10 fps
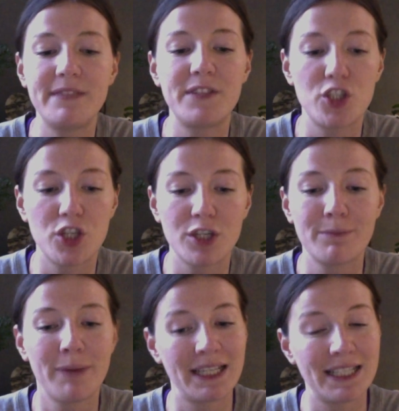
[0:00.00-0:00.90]
student
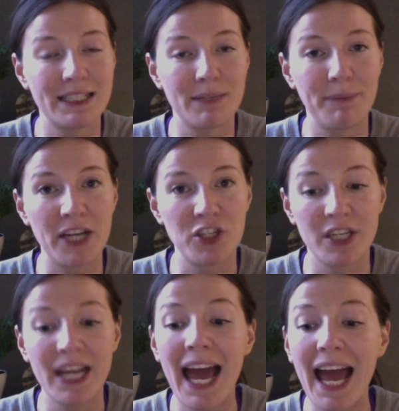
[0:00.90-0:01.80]
participation
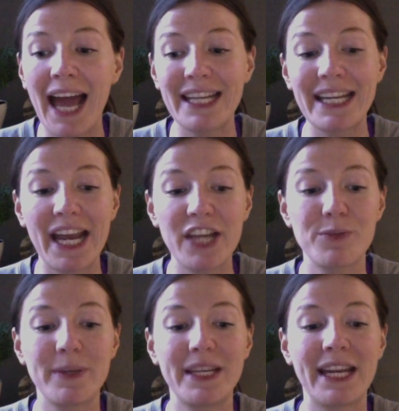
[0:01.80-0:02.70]
and
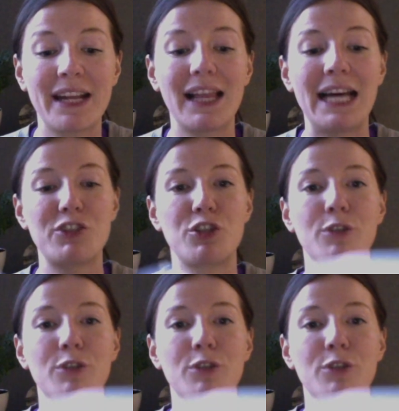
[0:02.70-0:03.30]
engagement in classroom